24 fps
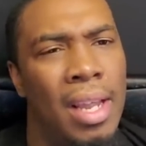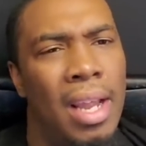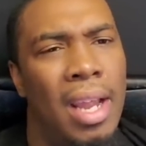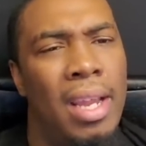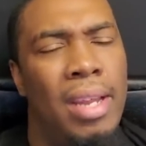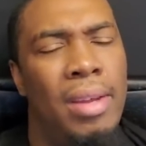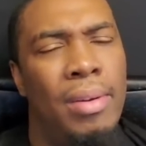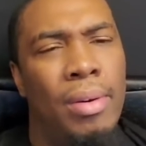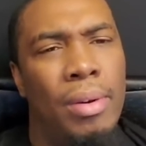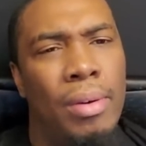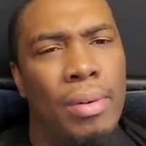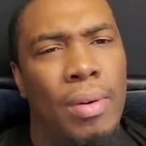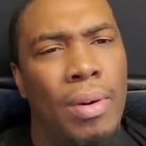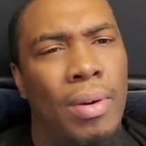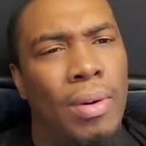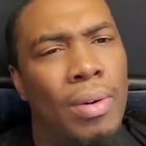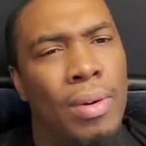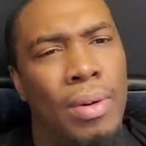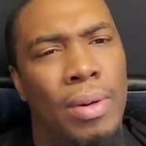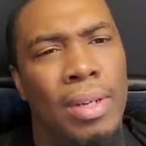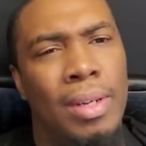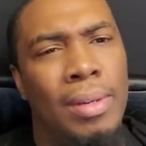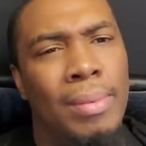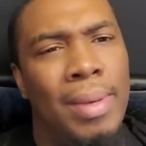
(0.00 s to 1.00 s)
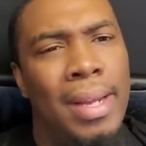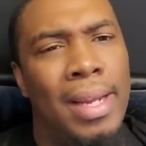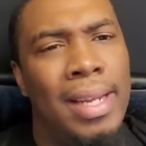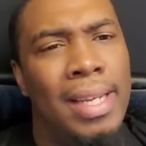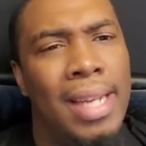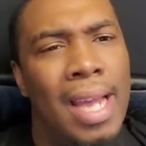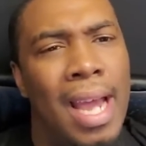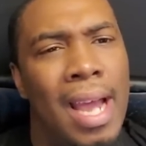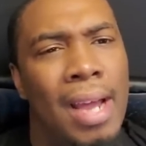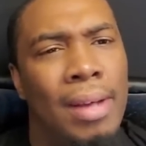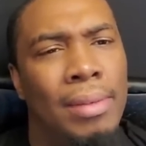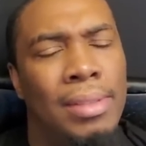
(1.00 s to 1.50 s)
And you go all the way
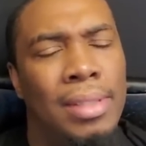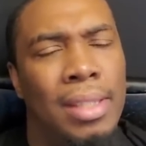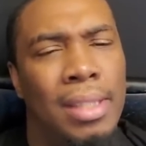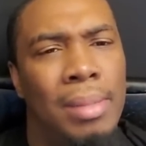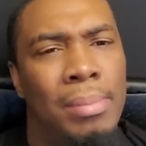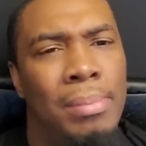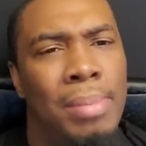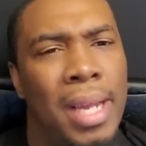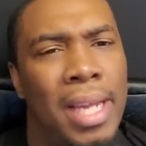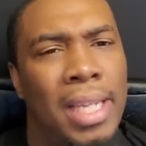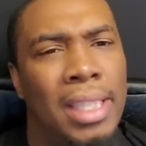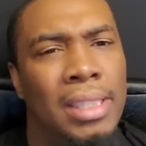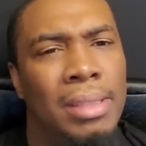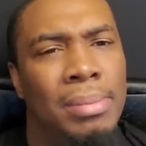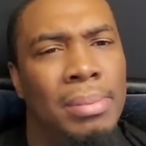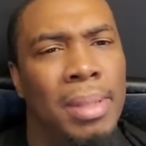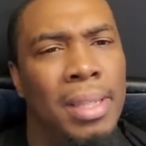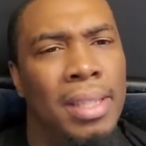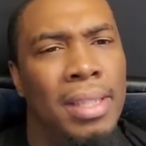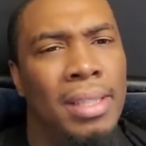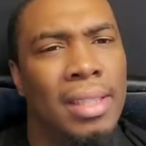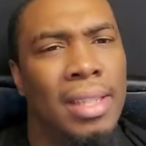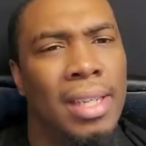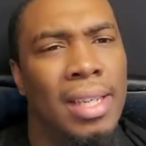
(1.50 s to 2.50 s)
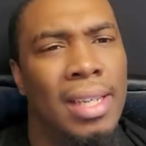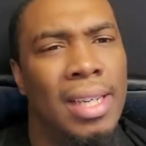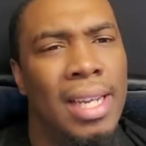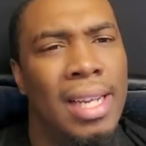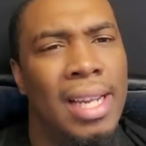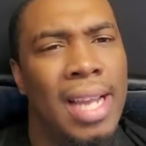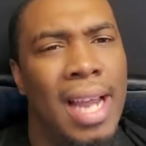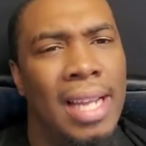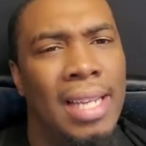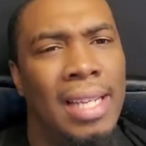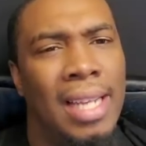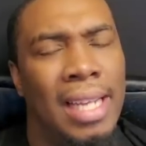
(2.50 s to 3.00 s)
down to the basement, and they
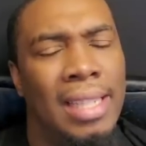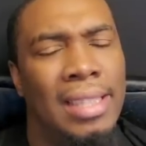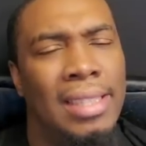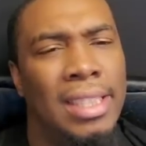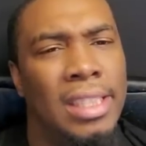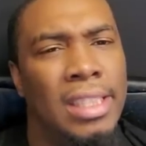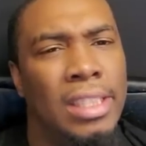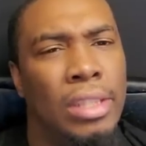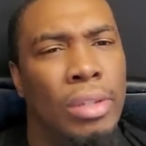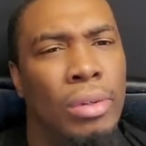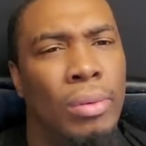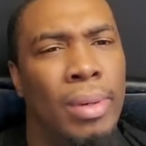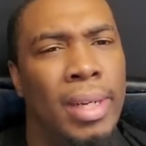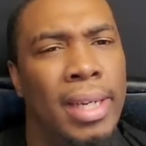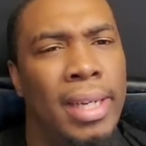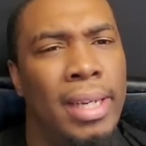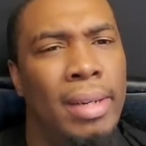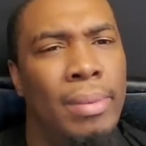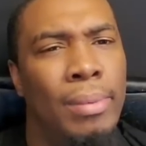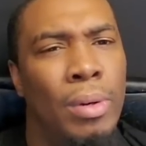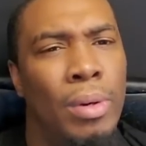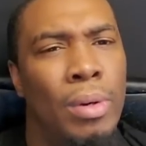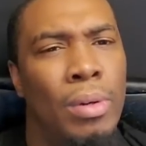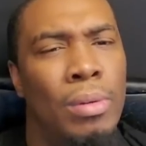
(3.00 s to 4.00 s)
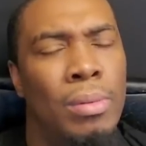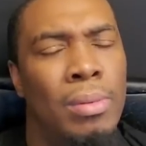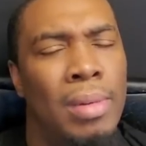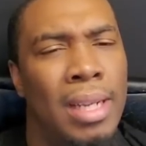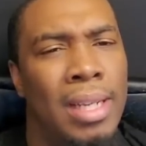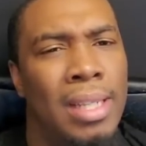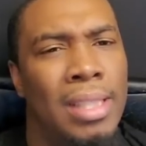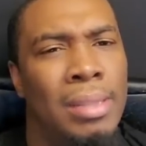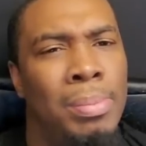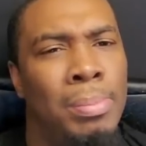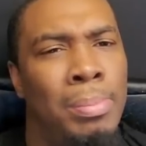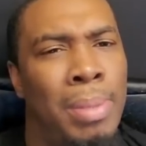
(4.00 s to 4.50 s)
got like this green room
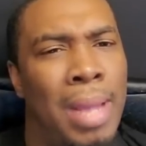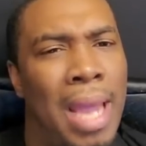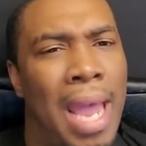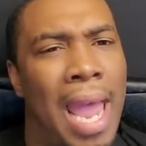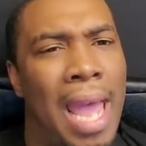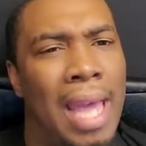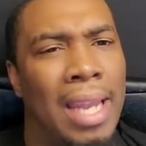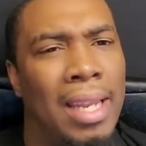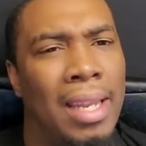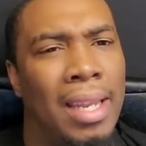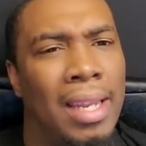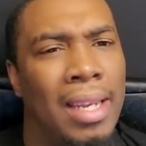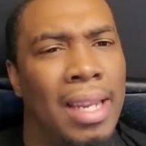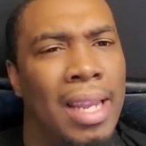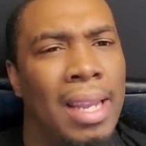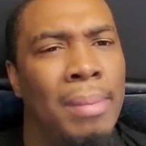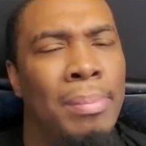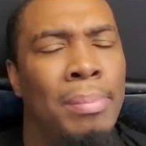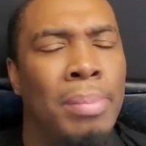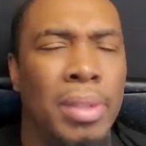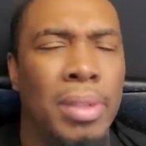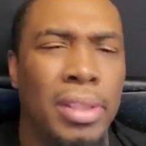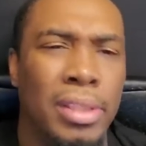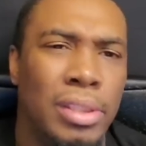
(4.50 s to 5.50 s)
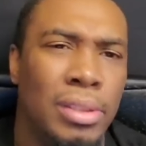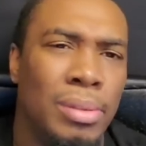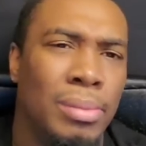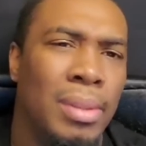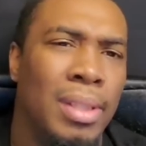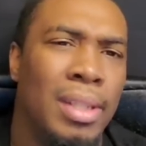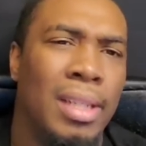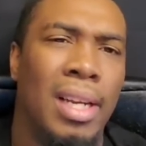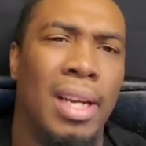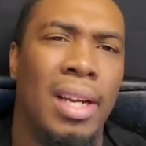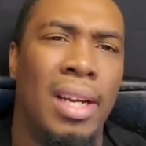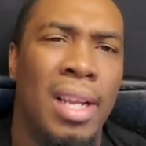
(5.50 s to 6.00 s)
and it's padded. And they put you
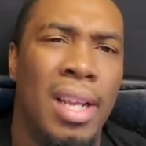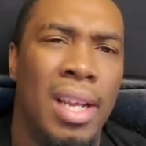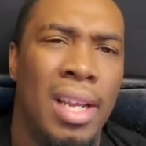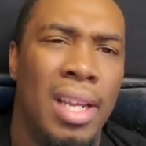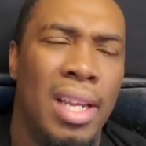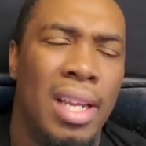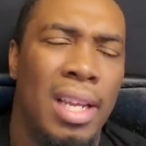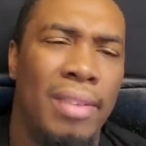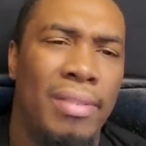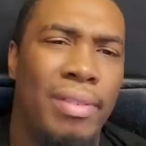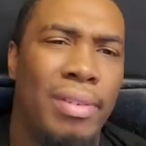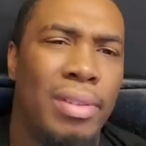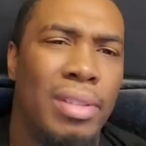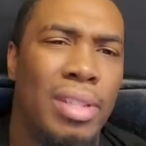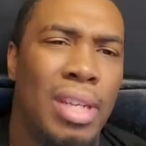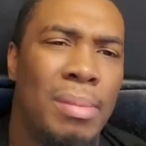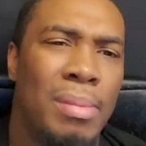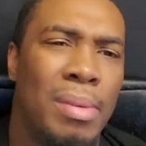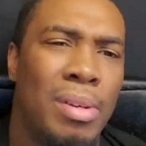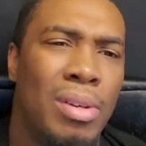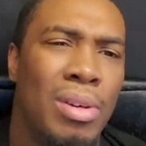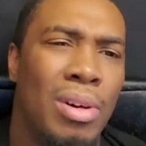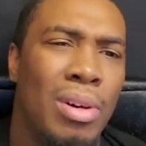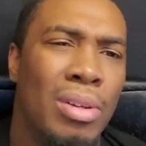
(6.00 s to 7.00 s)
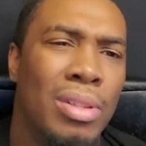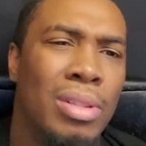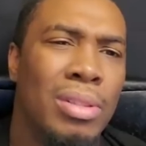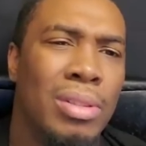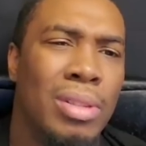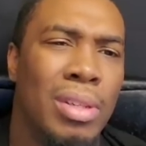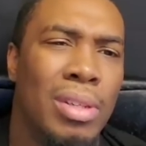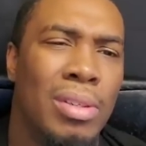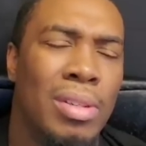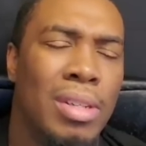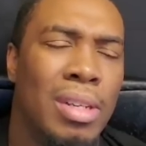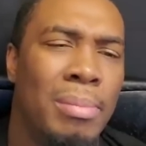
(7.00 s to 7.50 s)
in there if you're talking about, you're
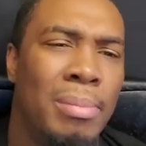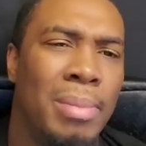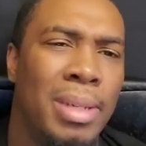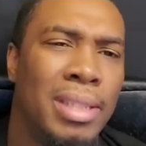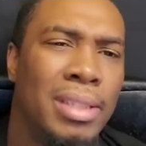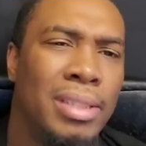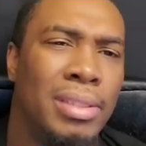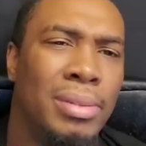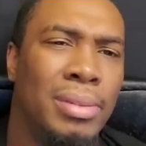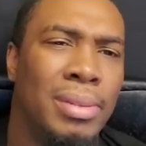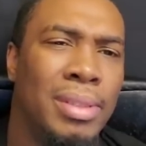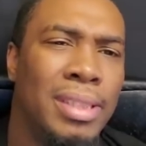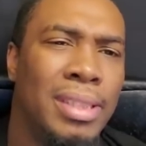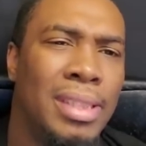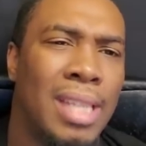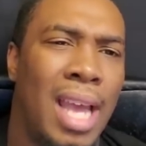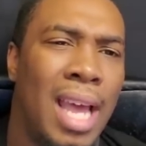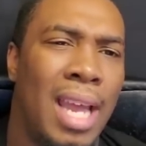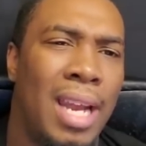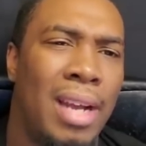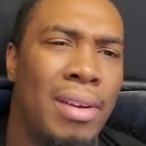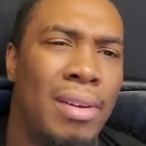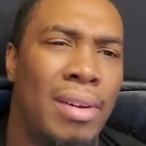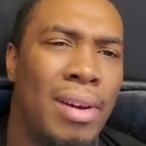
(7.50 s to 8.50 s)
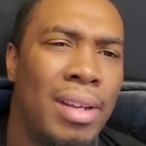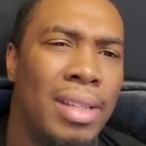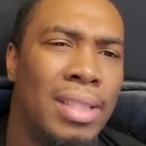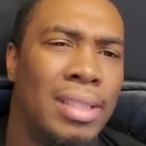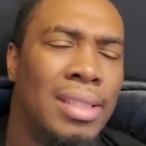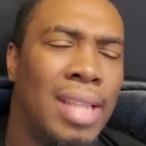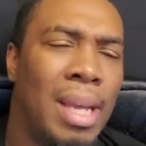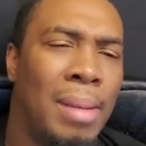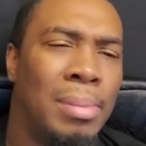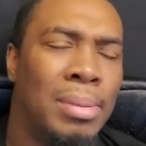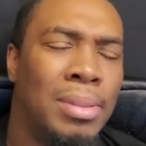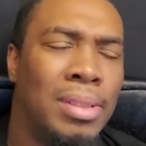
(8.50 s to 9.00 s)
going to commit suicide and all this
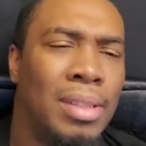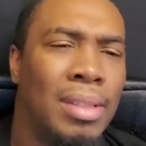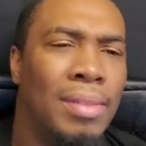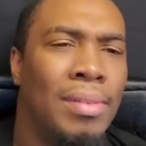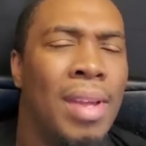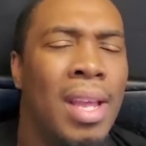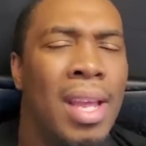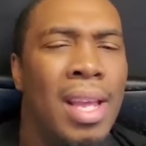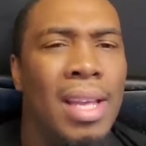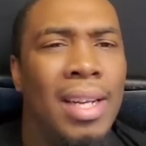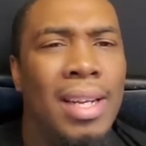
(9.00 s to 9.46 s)
type of stuff.